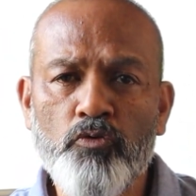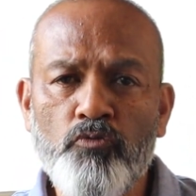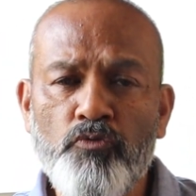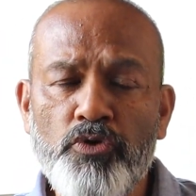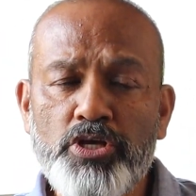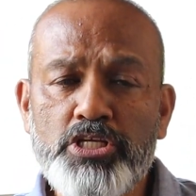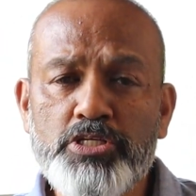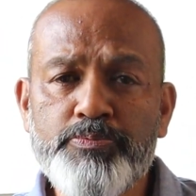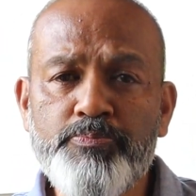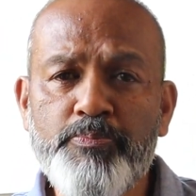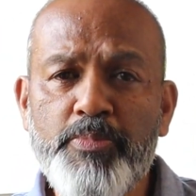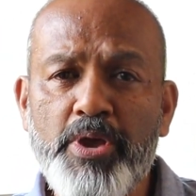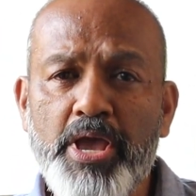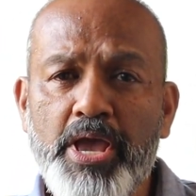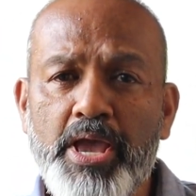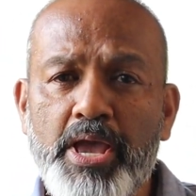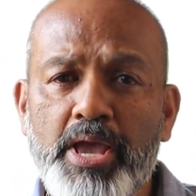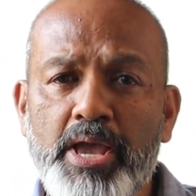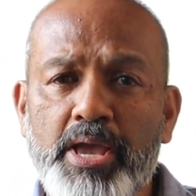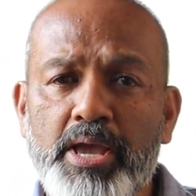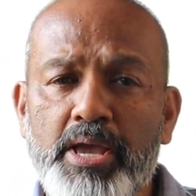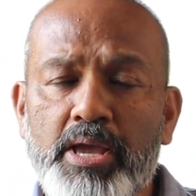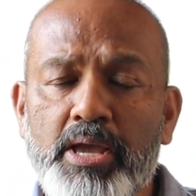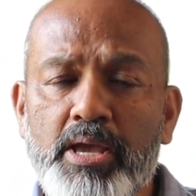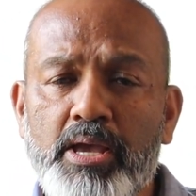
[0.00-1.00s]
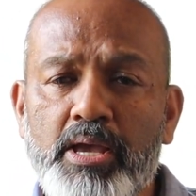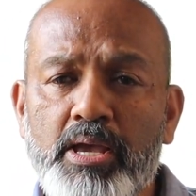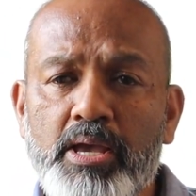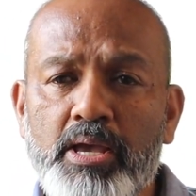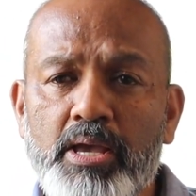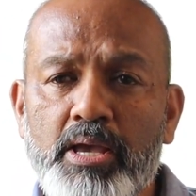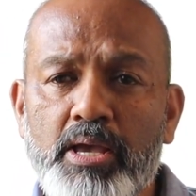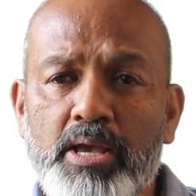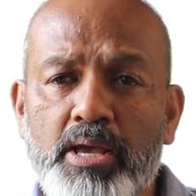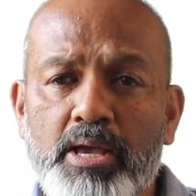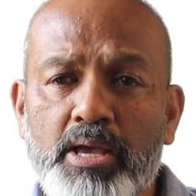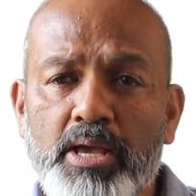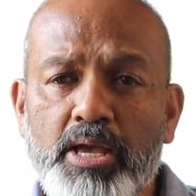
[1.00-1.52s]
which may,
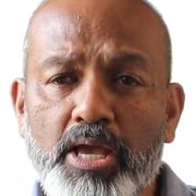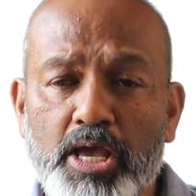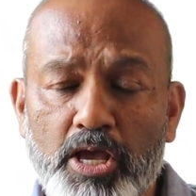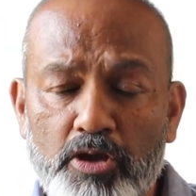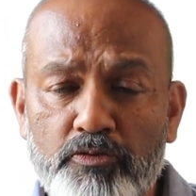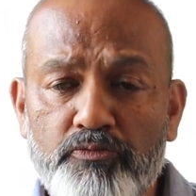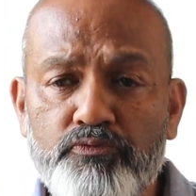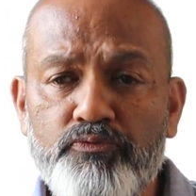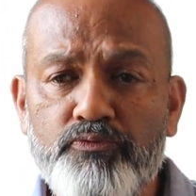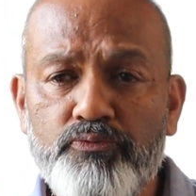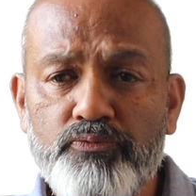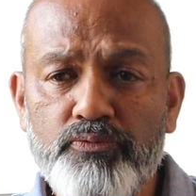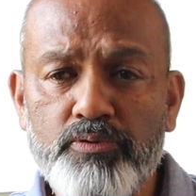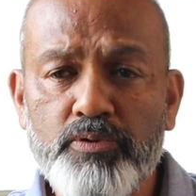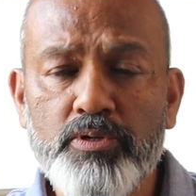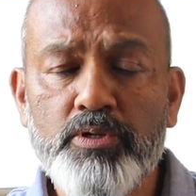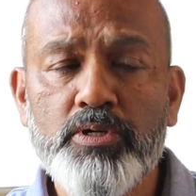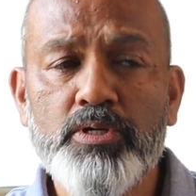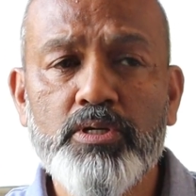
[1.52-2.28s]
if